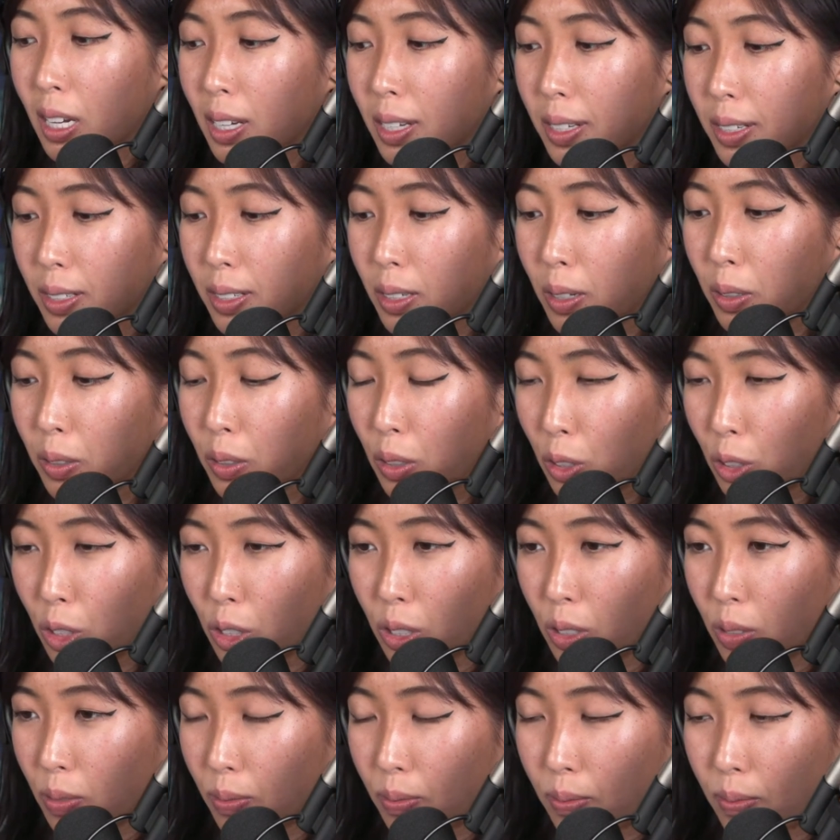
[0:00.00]
So they're
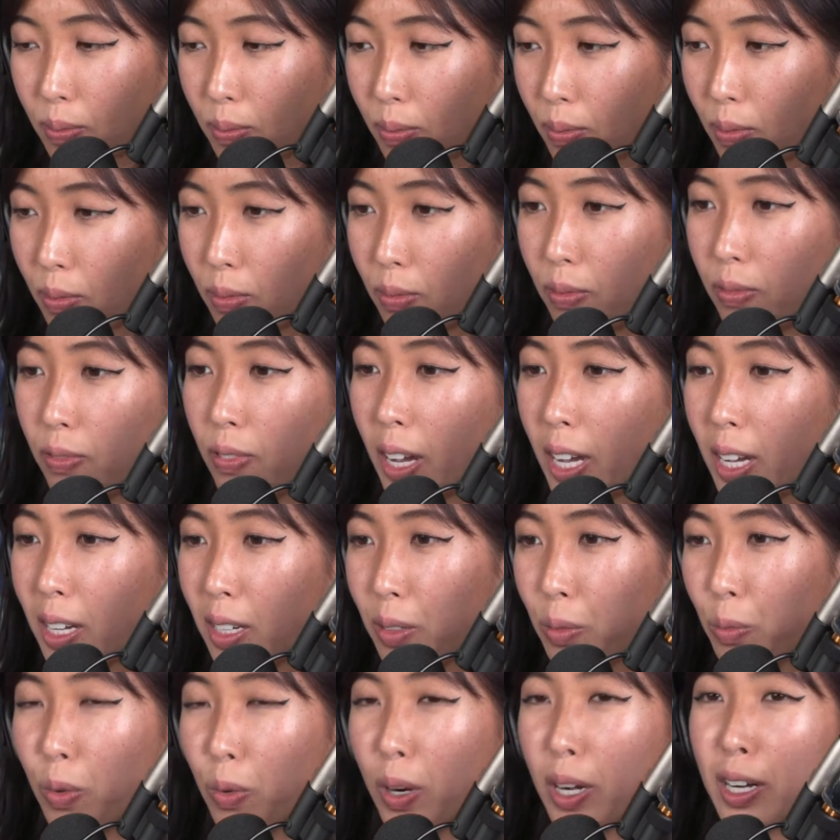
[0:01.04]
just fed
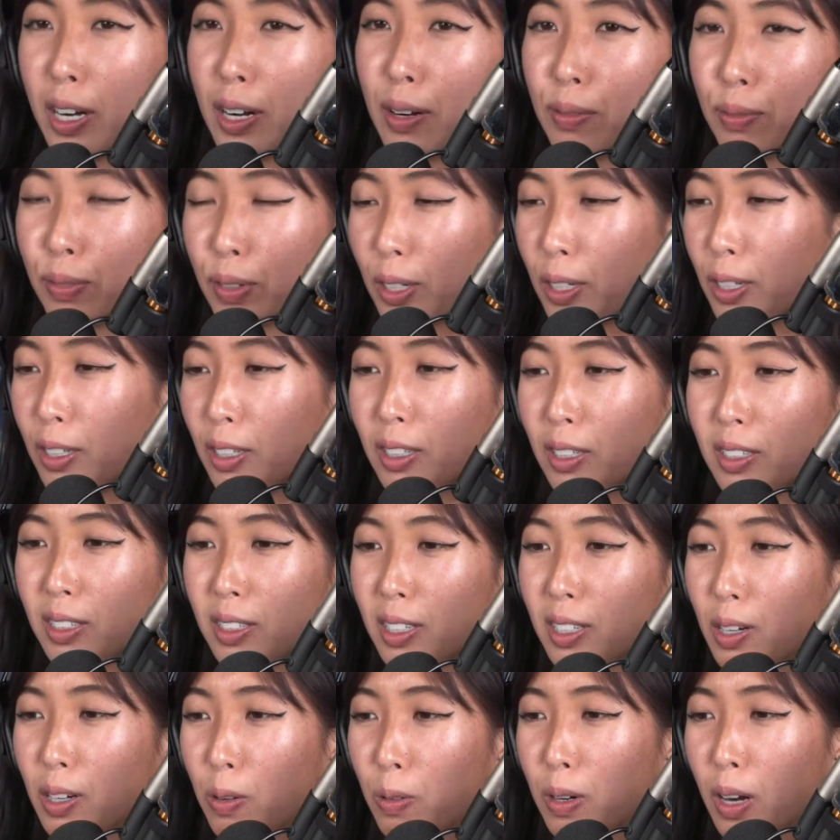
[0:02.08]
whatever,
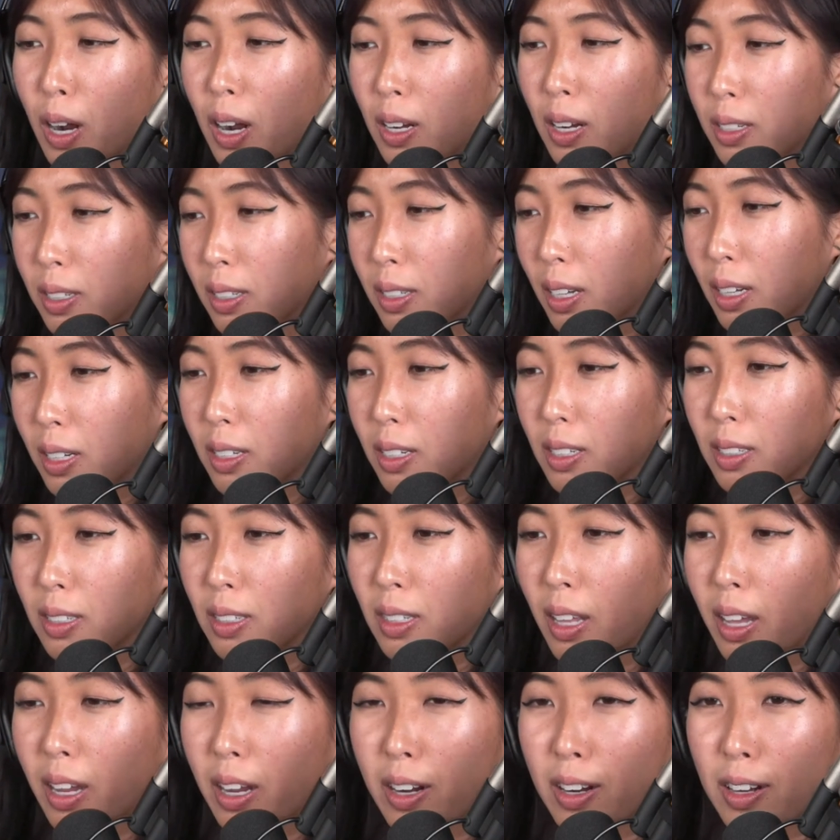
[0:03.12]
you know, content is
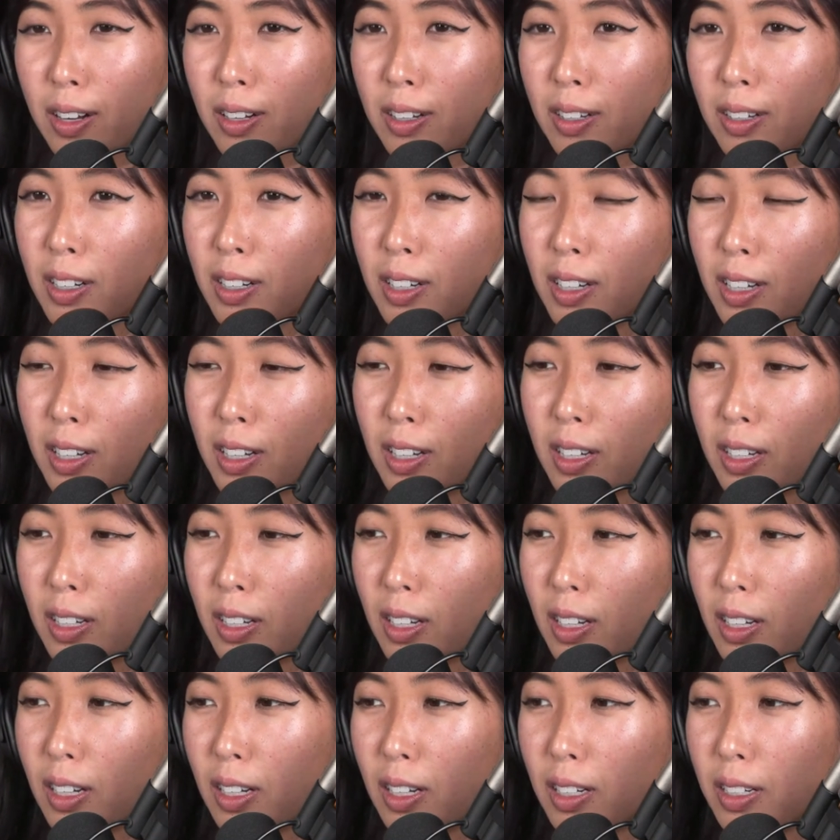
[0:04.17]
there
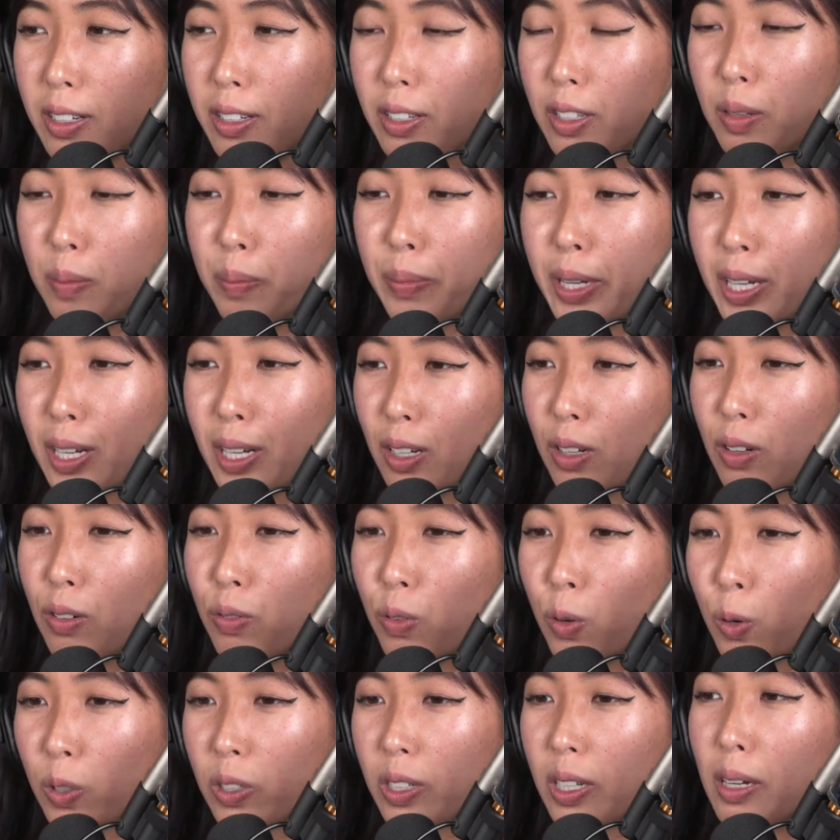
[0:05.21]
uh, in the media
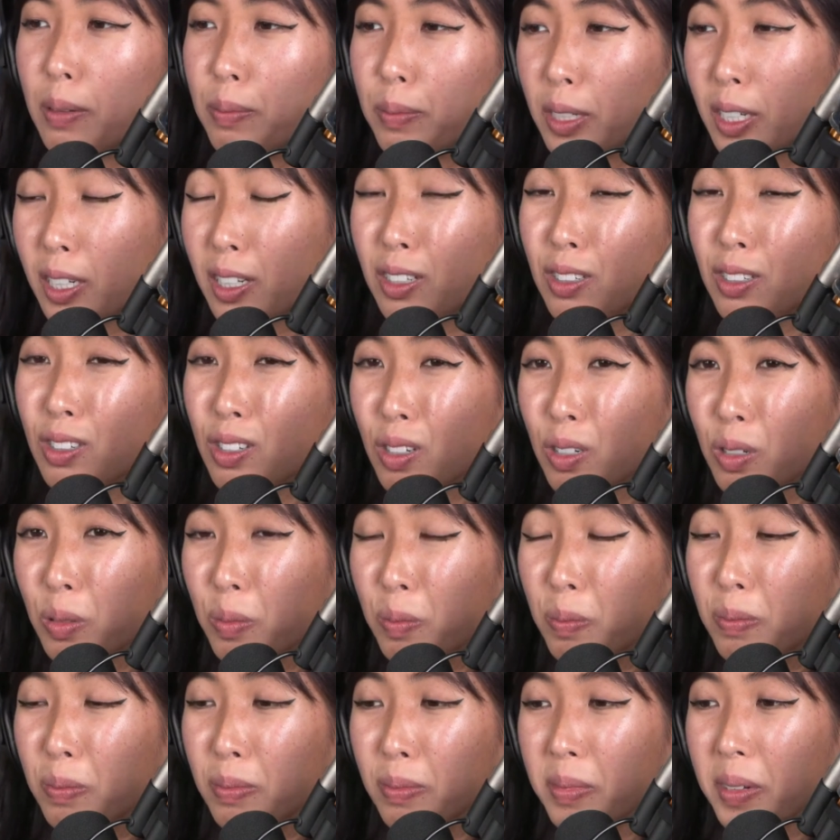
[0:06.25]
for them to
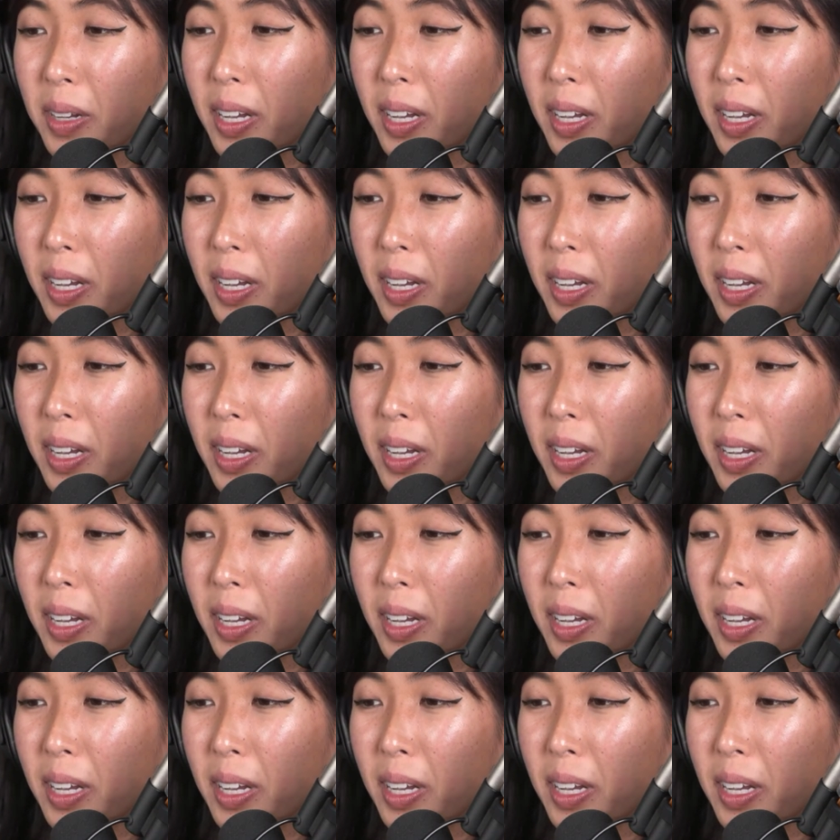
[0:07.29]
consume.